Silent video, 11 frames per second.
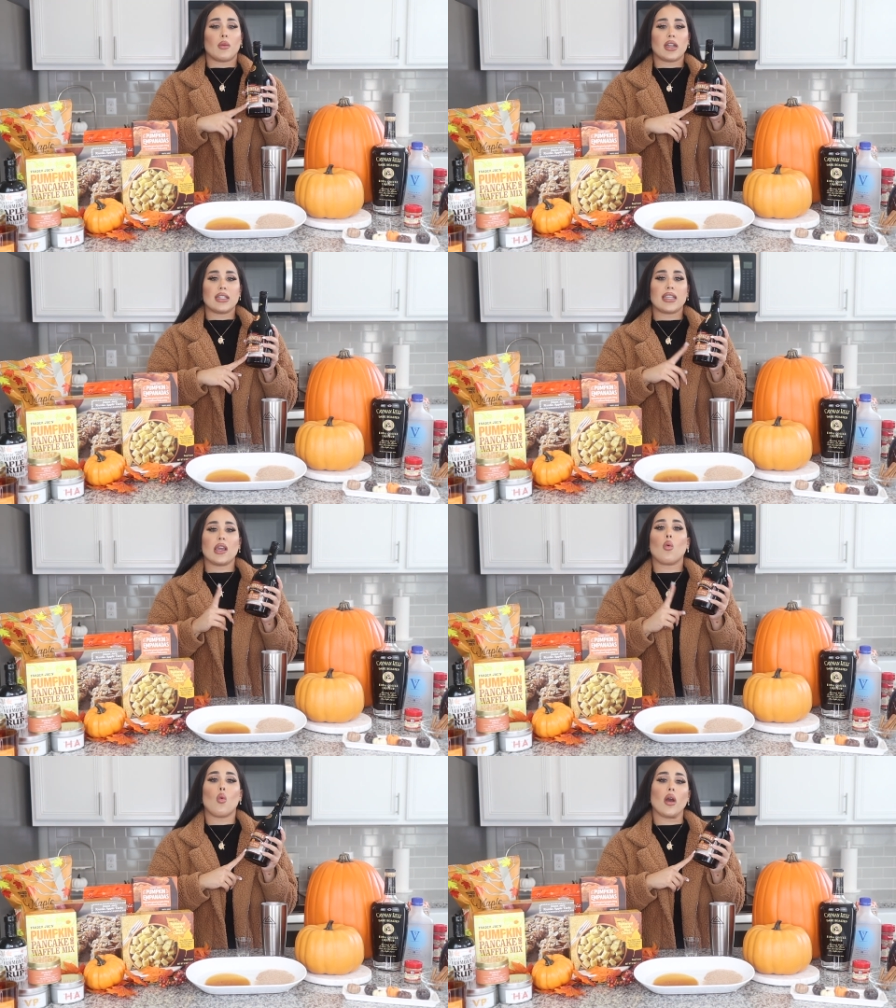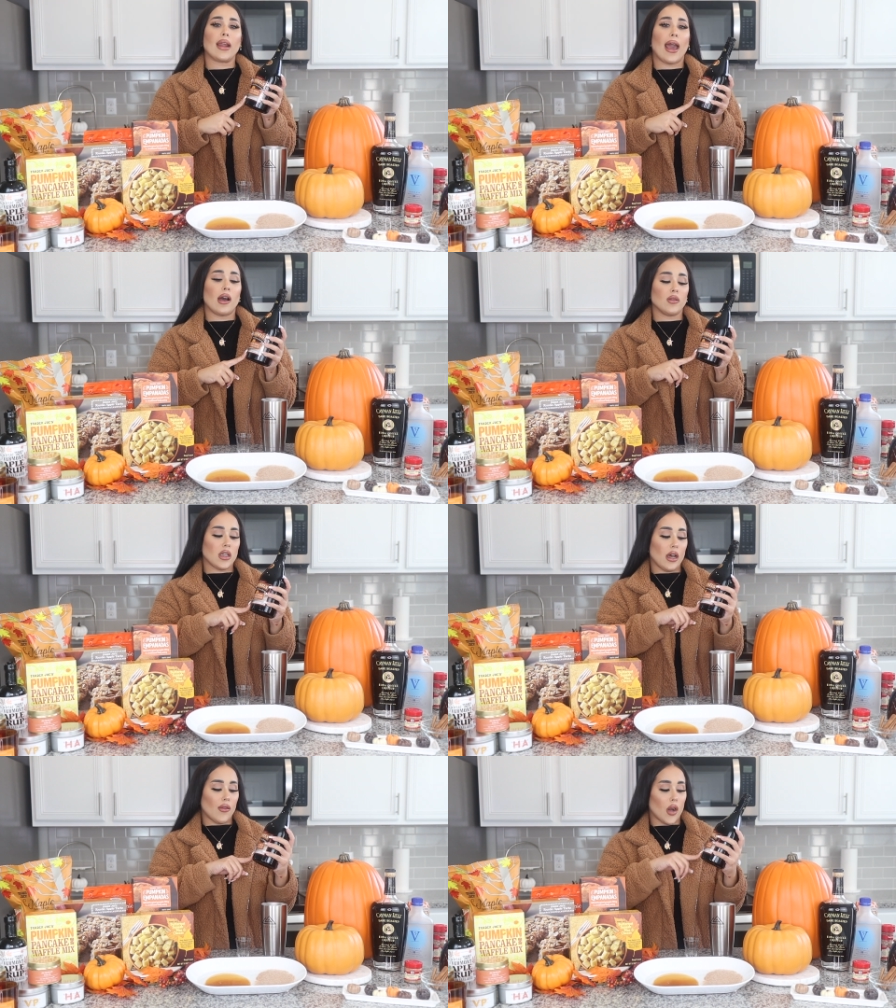we're gonna take one ounce
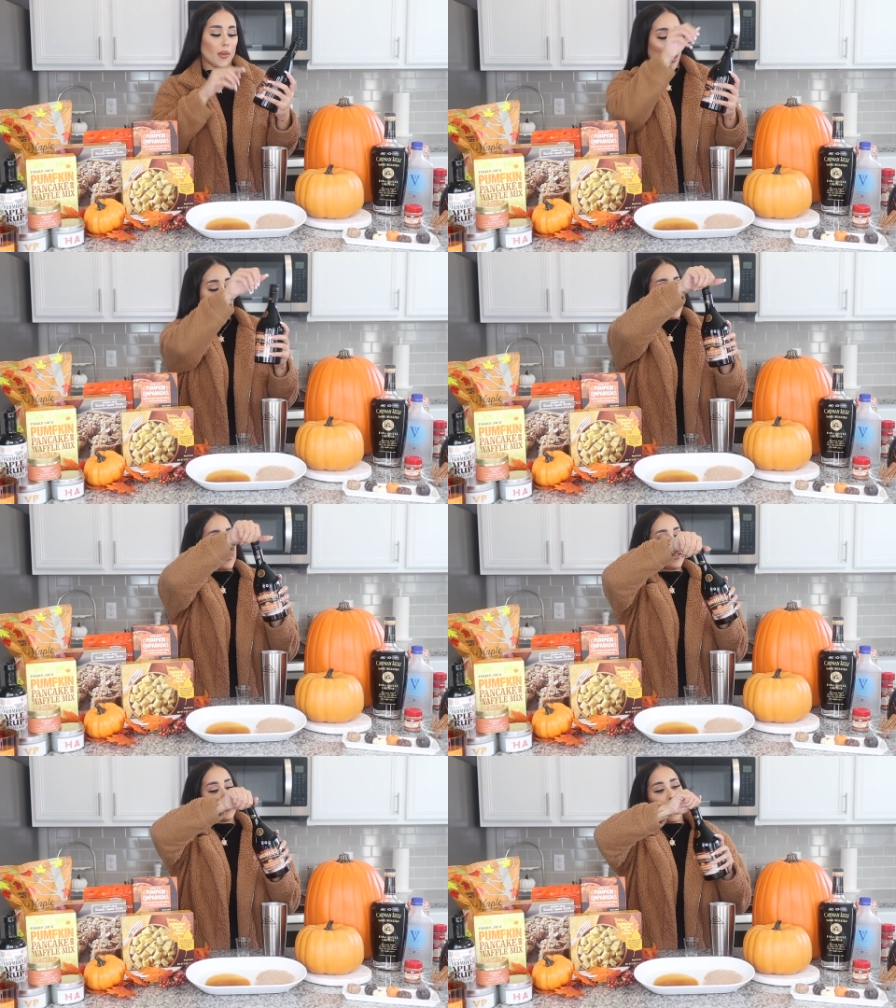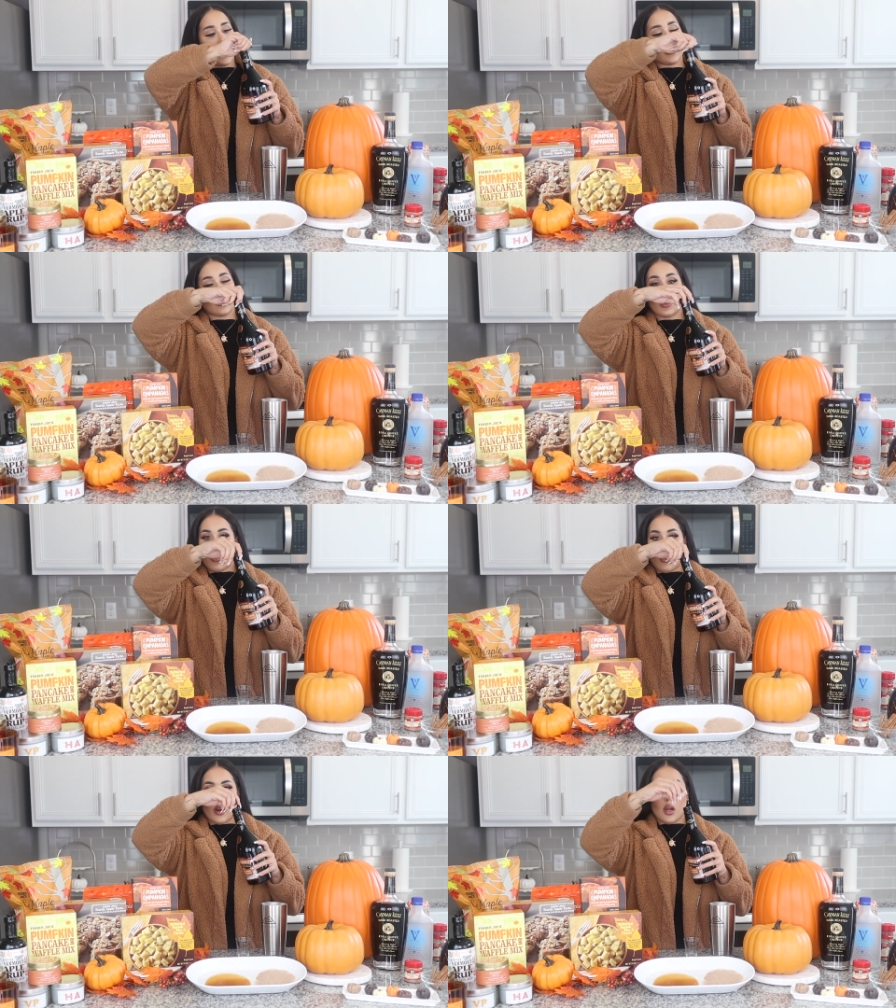of our pumpkin spice
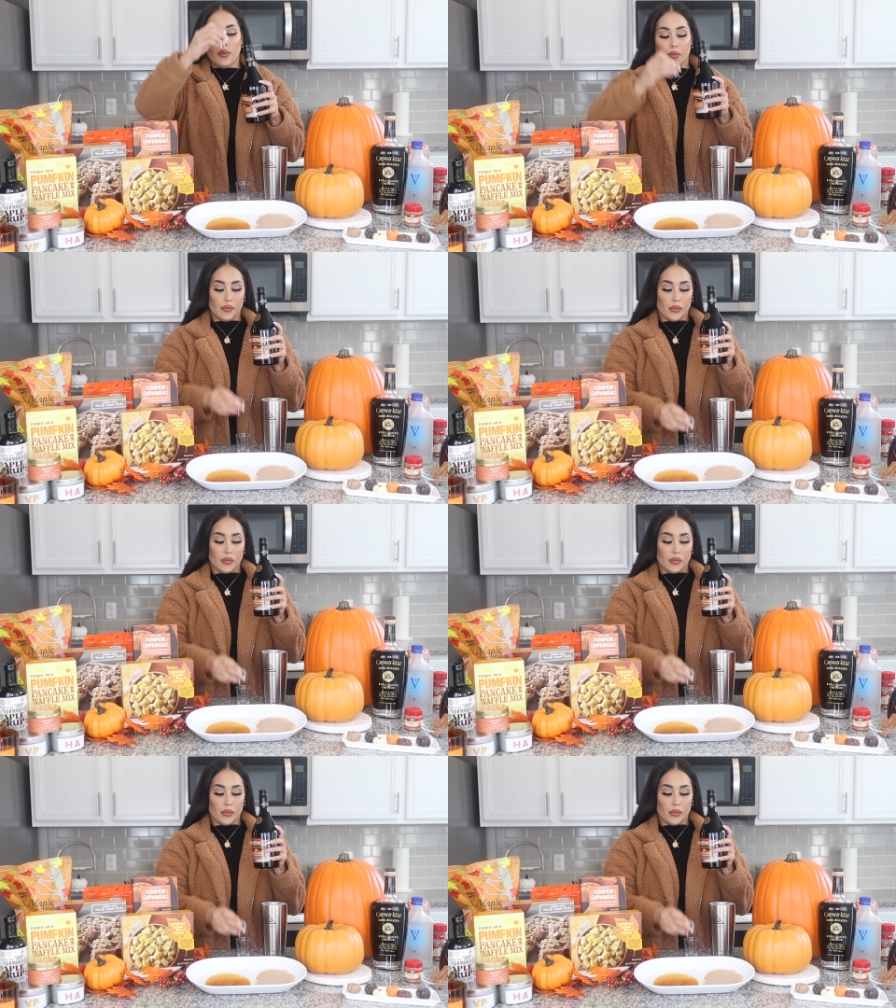liqueur.